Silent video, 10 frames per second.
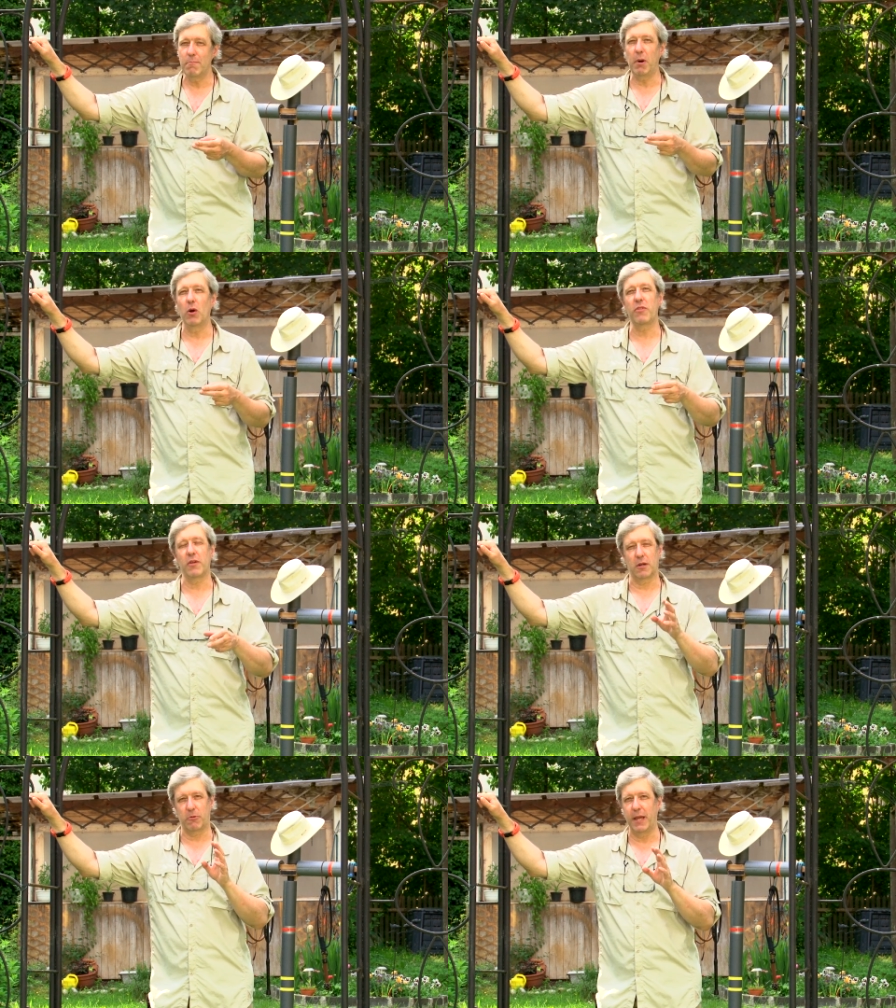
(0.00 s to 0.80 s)
Both
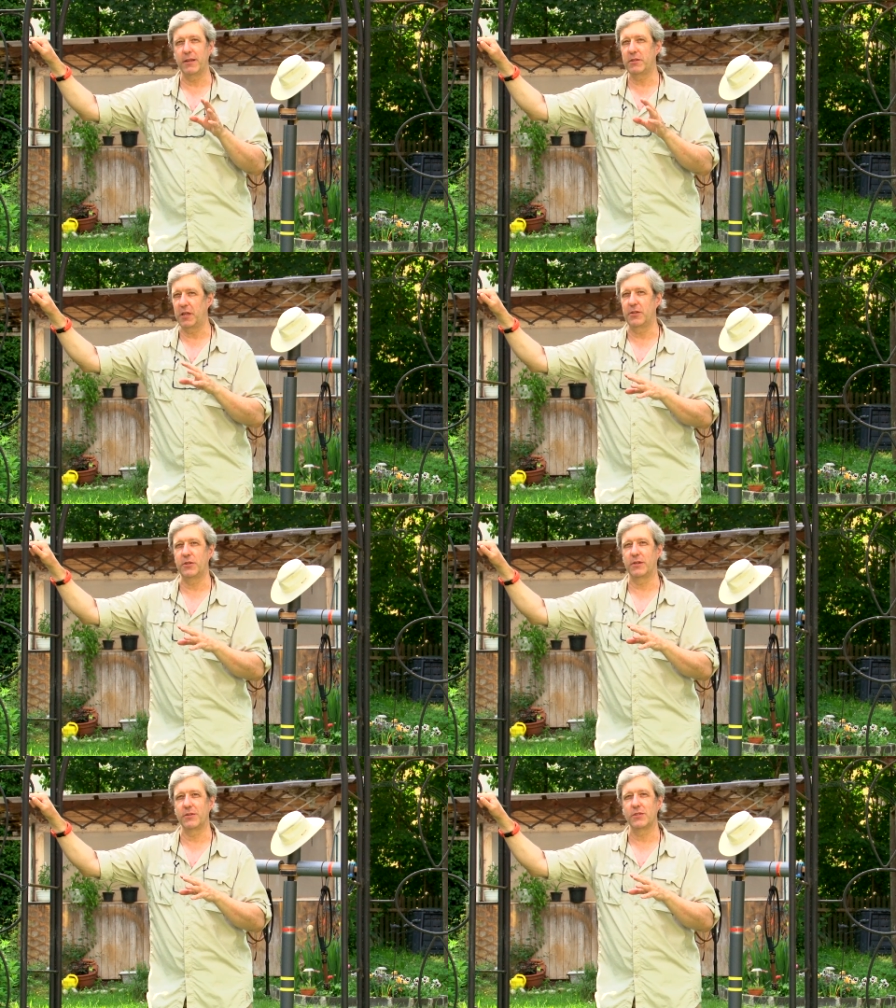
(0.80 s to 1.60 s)
are great
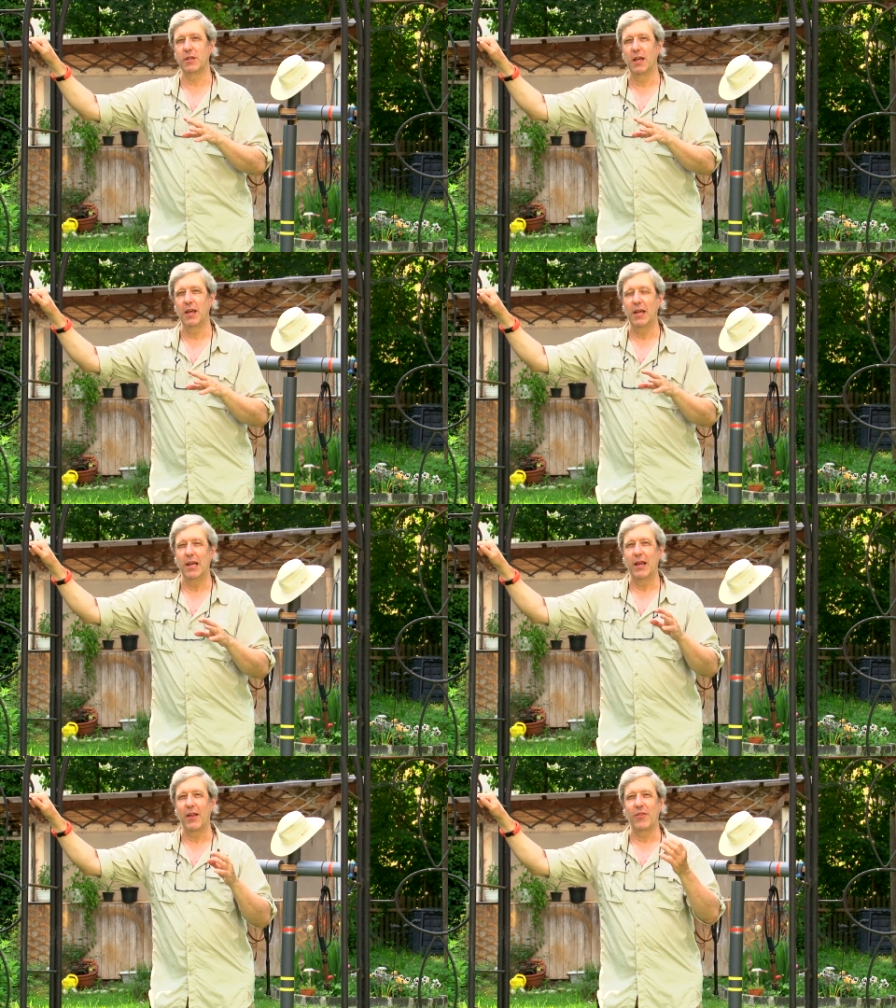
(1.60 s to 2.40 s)
teachers.
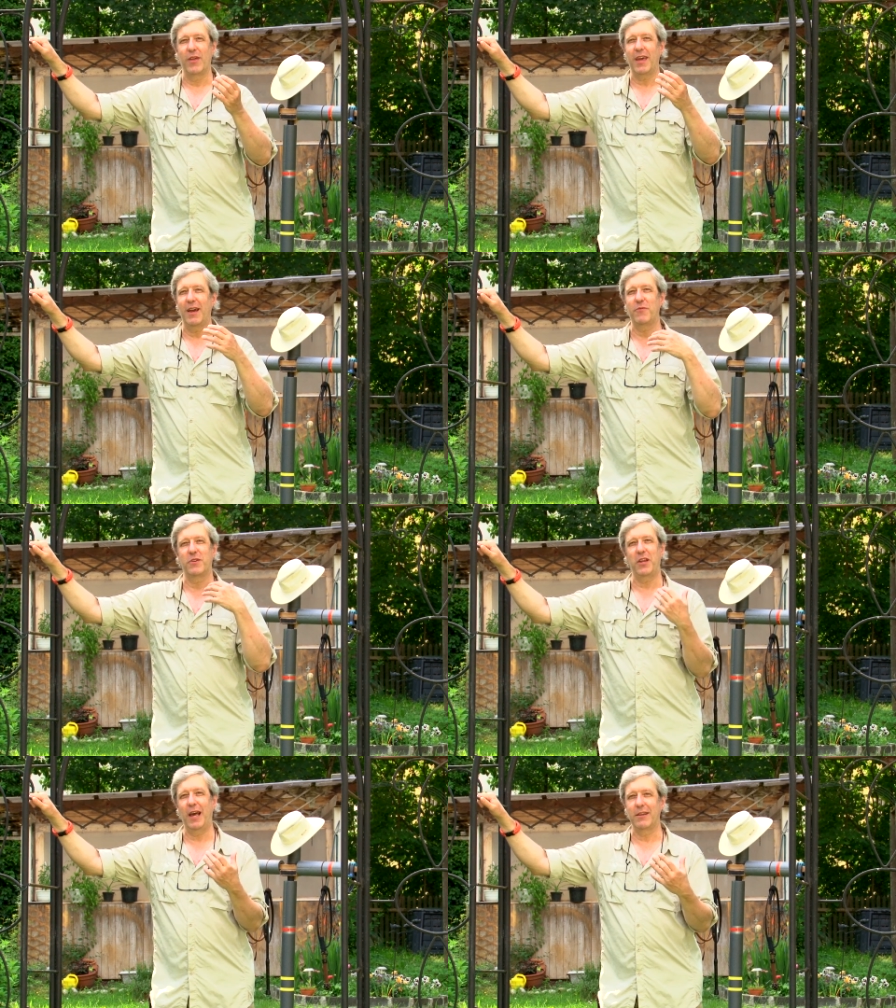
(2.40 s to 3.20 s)
They have the
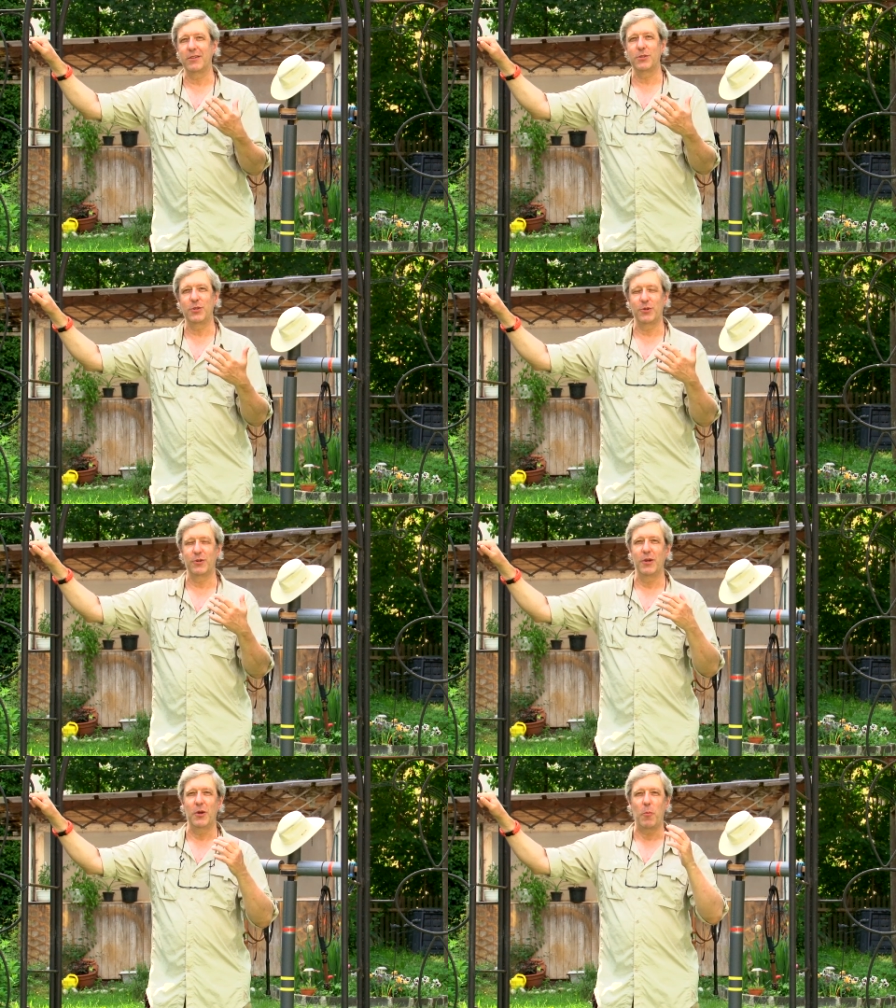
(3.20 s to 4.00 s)
talent to
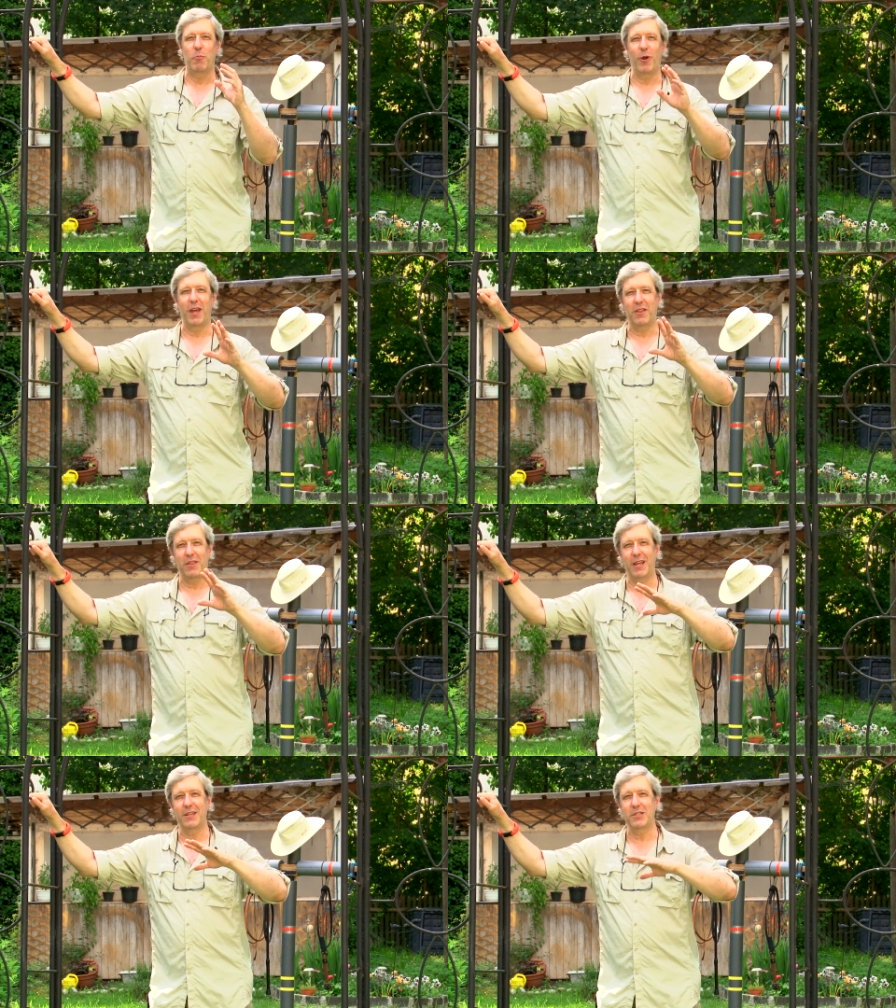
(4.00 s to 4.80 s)
break
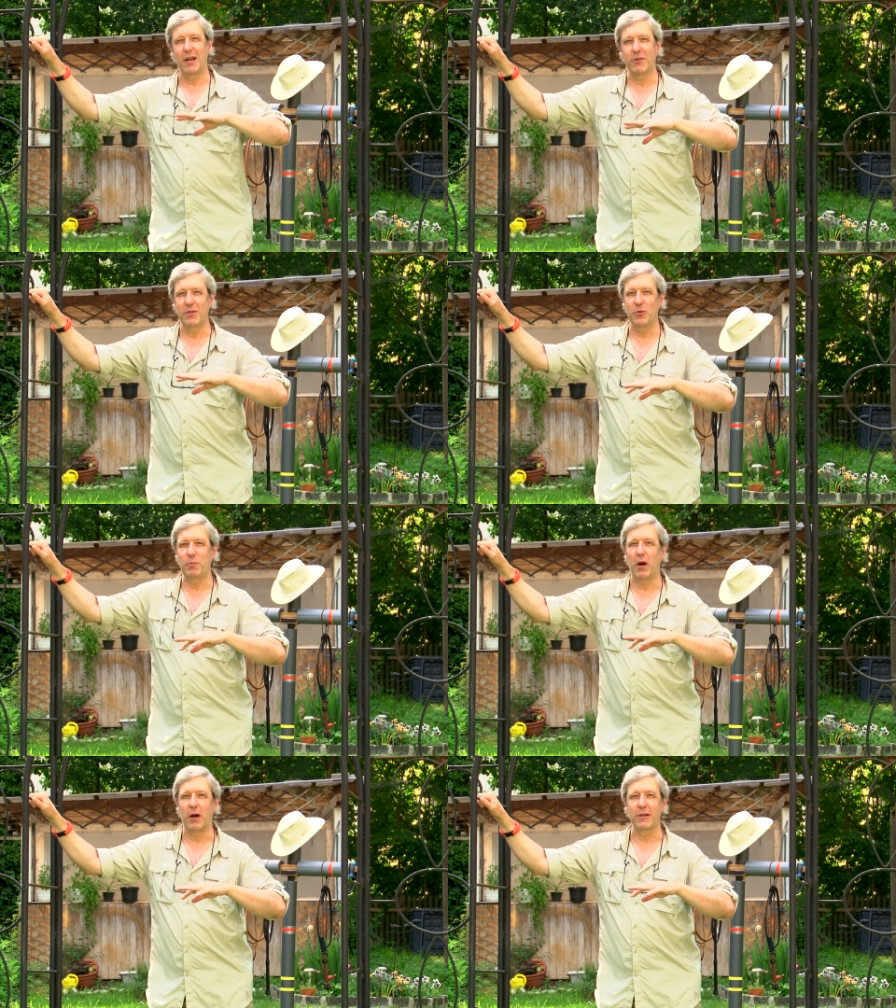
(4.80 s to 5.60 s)
things down into
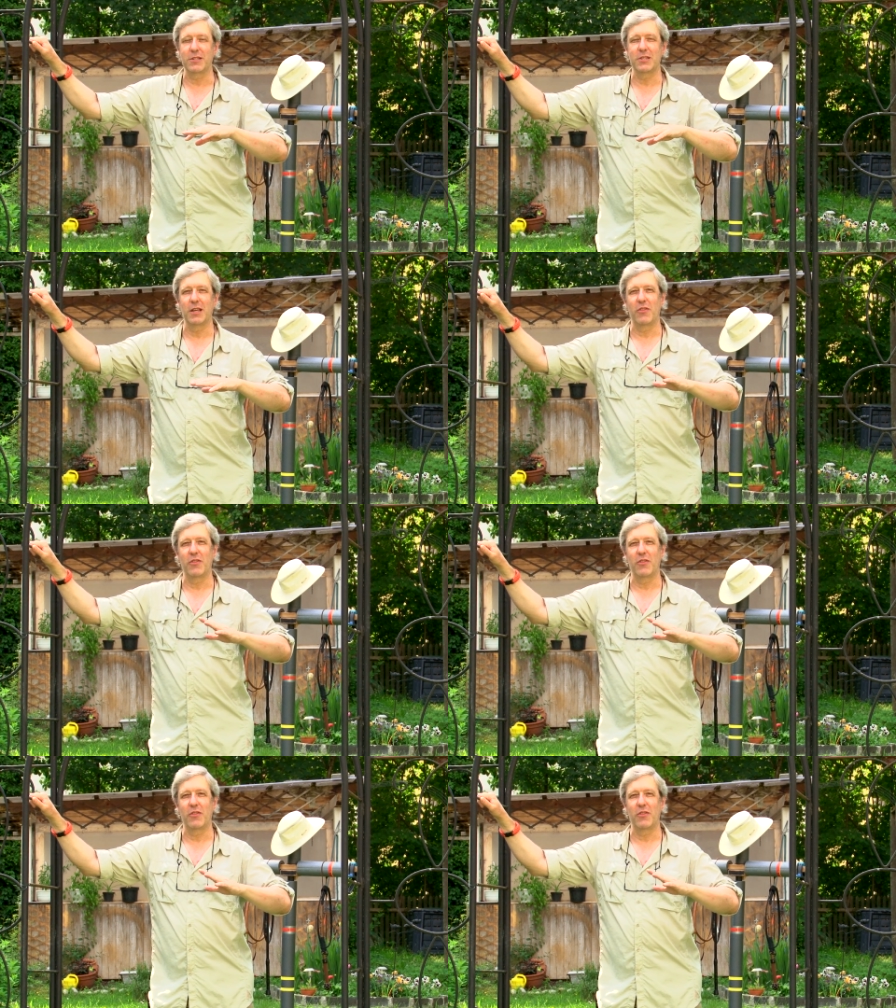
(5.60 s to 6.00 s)
parts.